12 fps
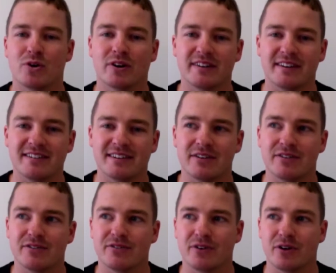cognizant
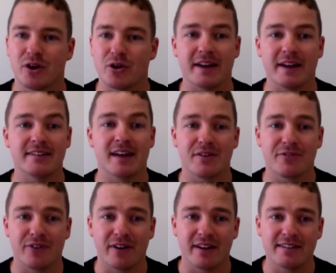of around other
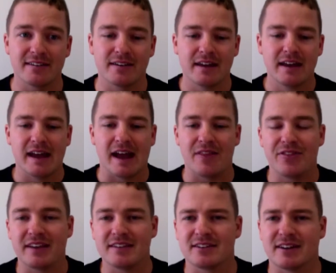friends and
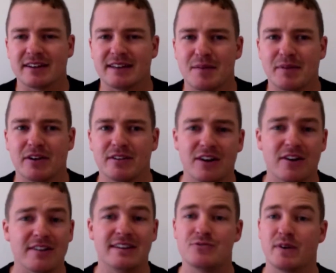things like that, because I
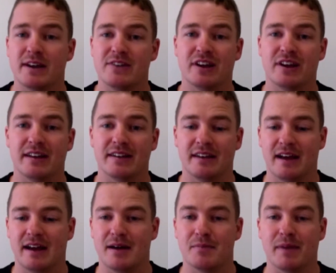did reach out,
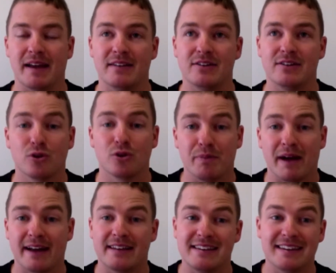and you look
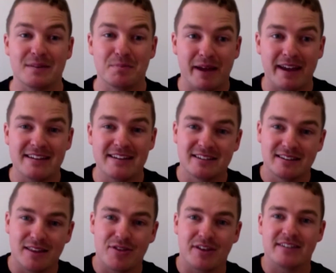back and you can piece
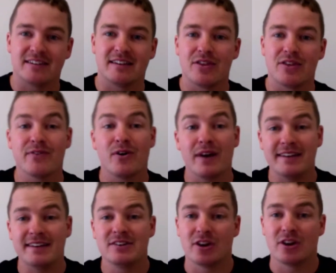the things together of, he
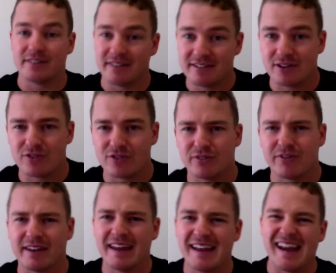didn't go to this social
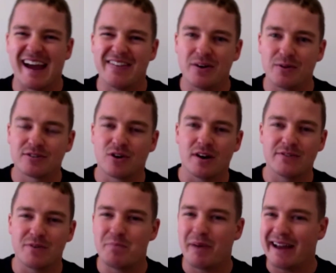event, and there was kind
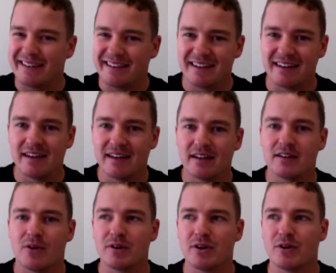of a pattern
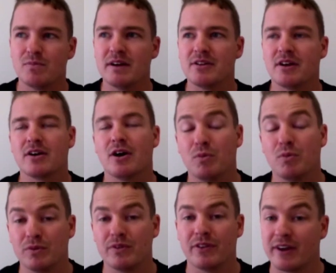going on where you're like,
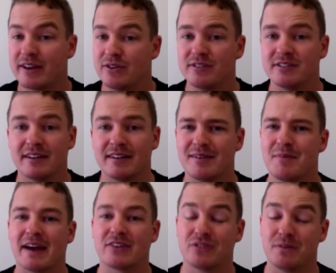like you said, it
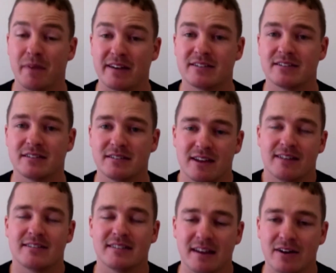actually makes
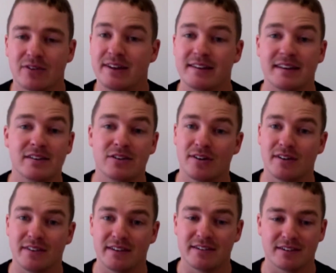sense now. He didn't go to
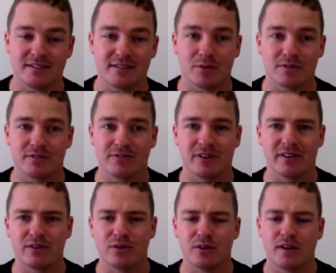this because he wasn't
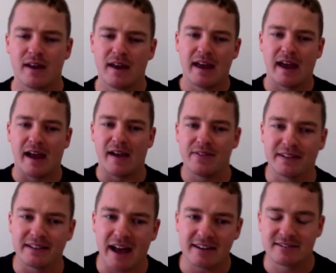feeling good. And the
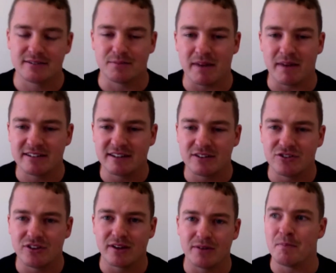last message
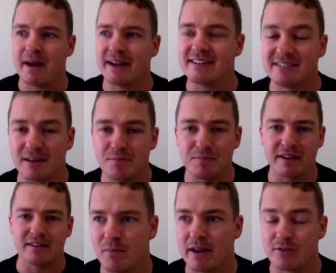that Matty sent me,
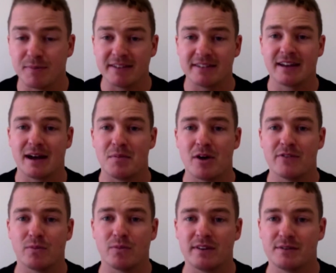he was meant to come over
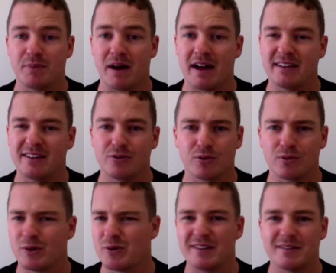with his partner to a
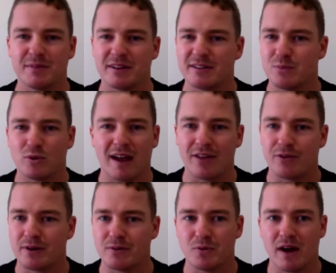real intimate small
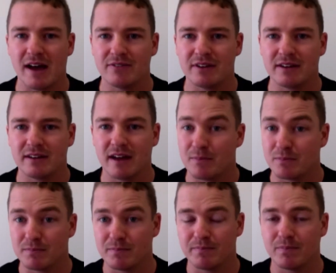gathering we were having.
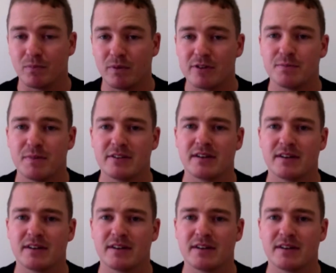He was meant to